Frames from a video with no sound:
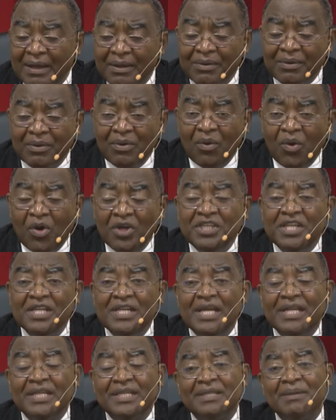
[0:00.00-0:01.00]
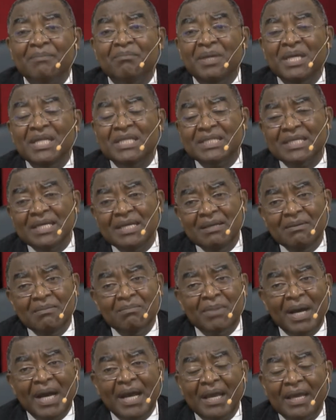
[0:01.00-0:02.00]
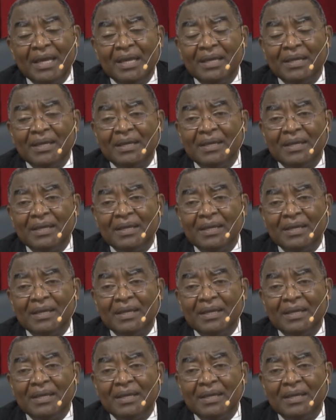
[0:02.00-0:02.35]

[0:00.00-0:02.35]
coordinate the meeting by